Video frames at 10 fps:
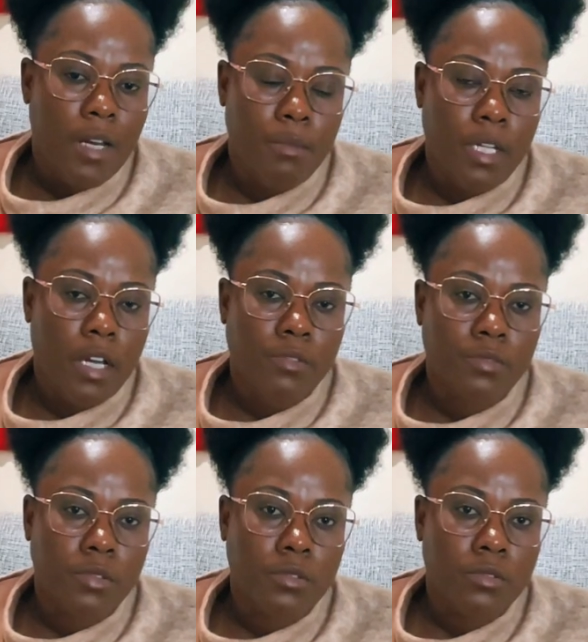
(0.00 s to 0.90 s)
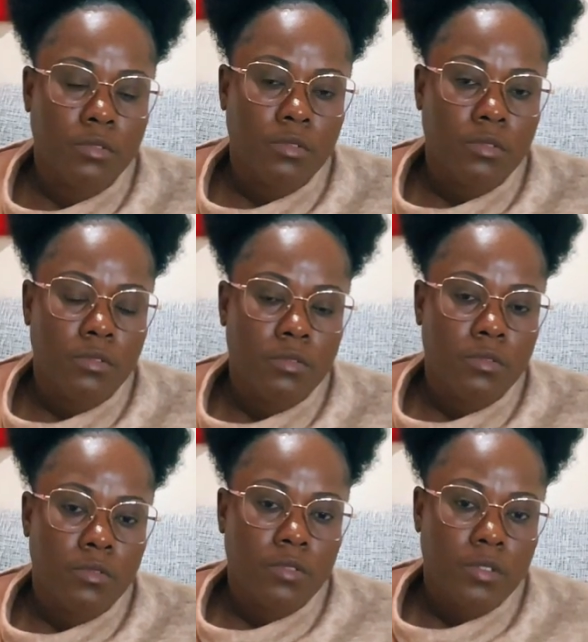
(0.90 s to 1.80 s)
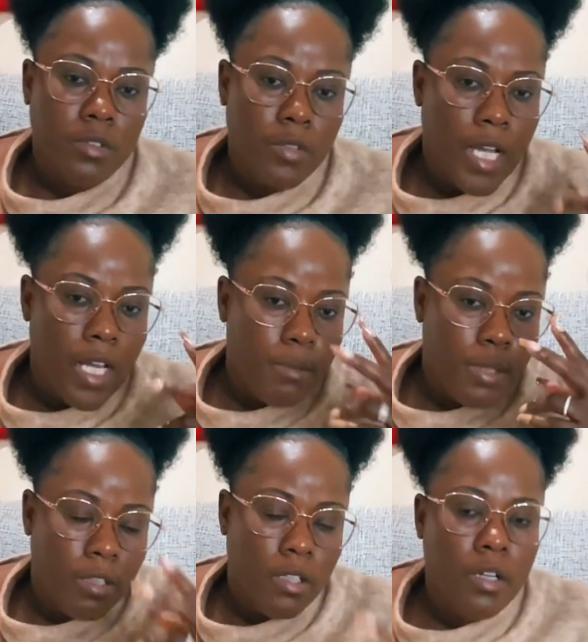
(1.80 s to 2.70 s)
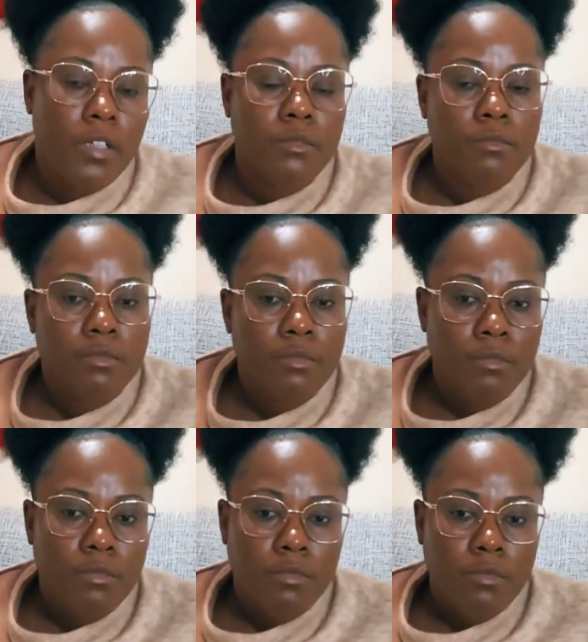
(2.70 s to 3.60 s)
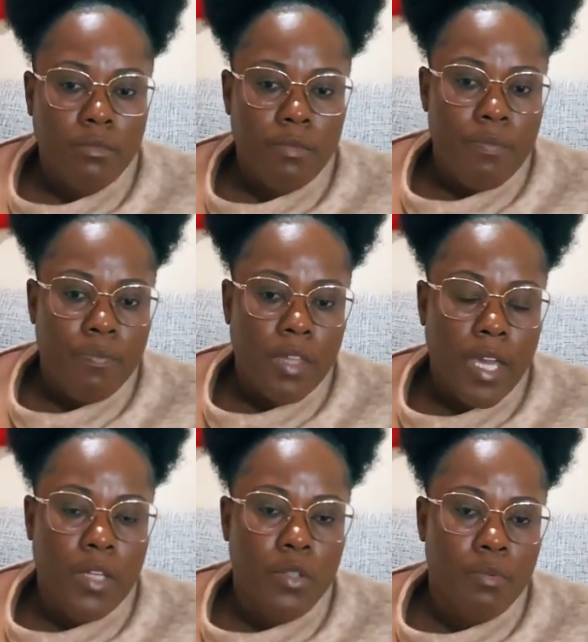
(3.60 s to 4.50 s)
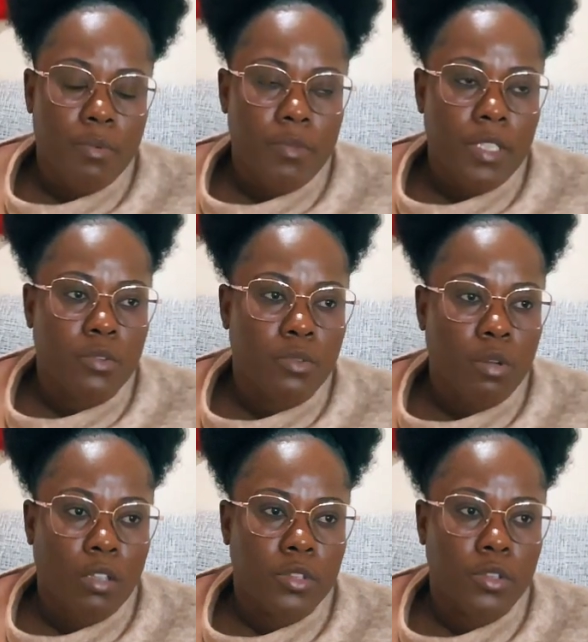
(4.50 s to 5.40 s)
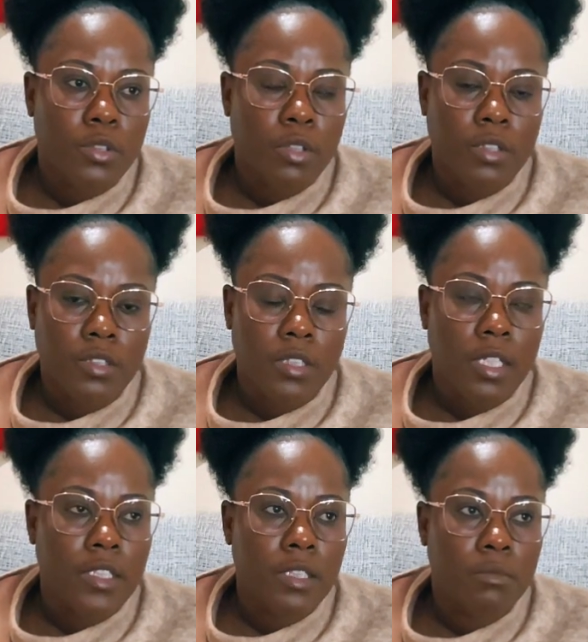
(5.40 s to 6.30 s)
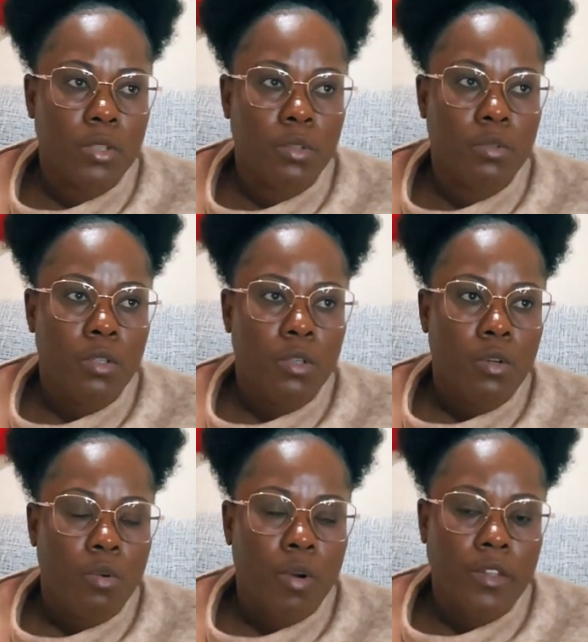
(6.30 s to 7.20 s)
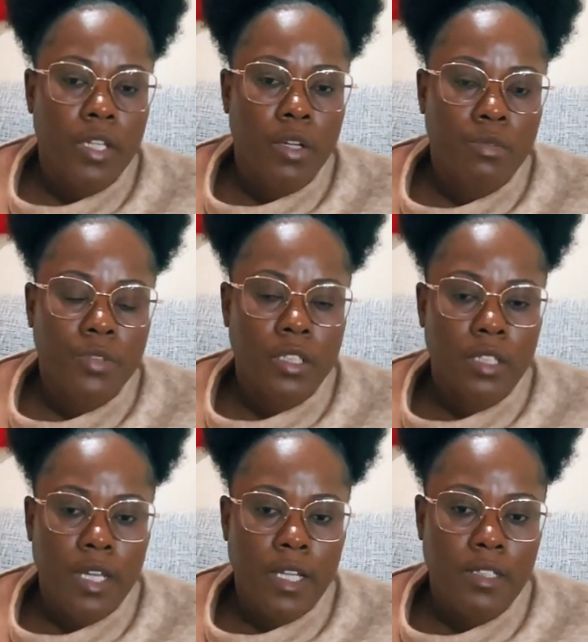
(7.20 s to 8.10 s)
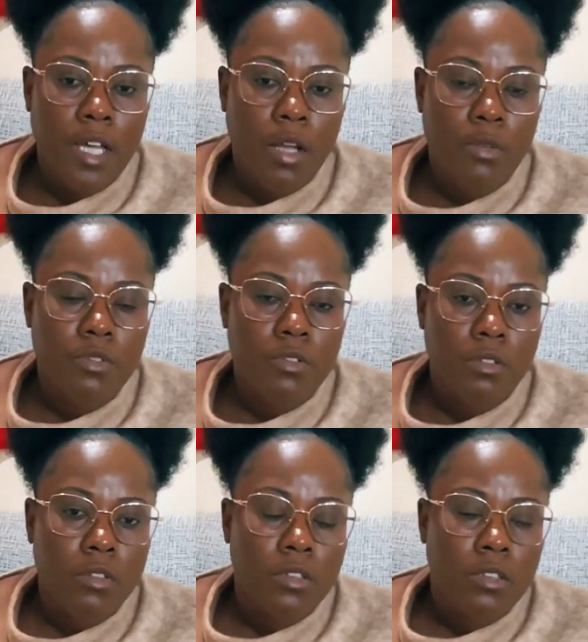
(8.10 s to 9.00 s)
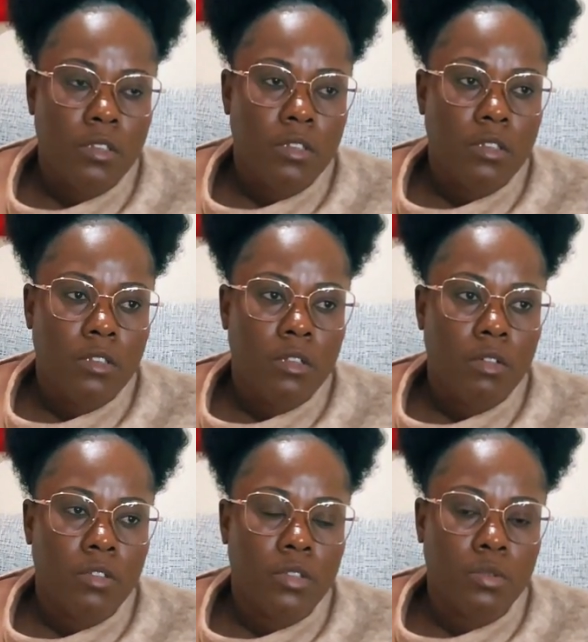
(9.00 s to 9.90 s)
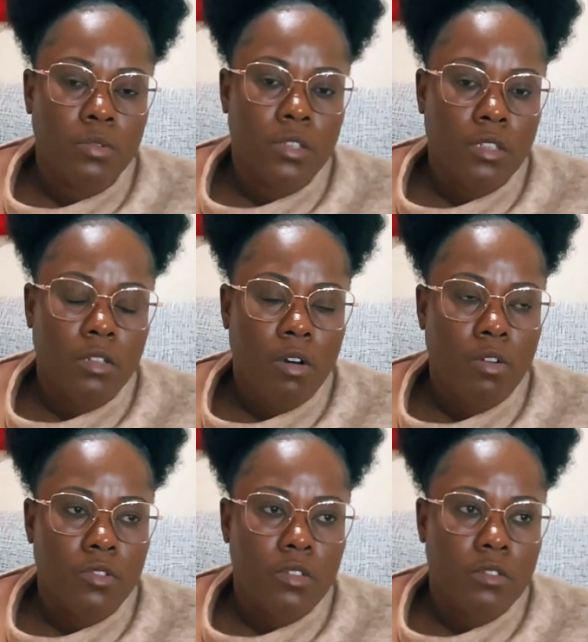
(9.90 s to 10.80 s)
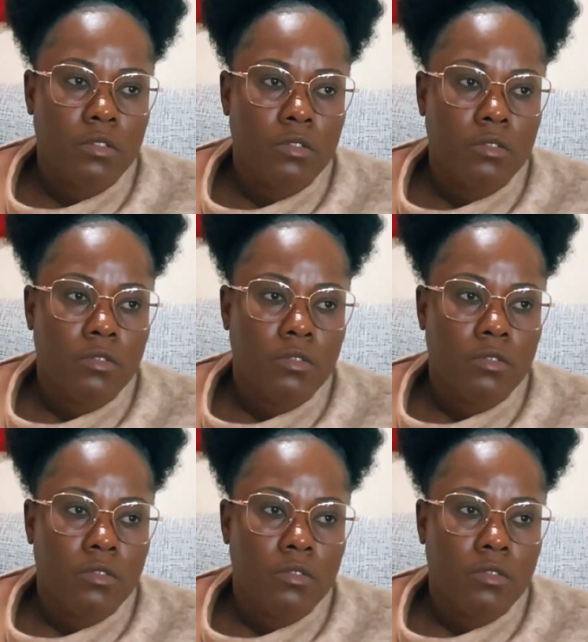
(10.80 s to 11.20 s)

gotta be careful. You gotta be alert. And you need to talk to your daughters to let them know when they're over their dad's house, the do's and the don'ts.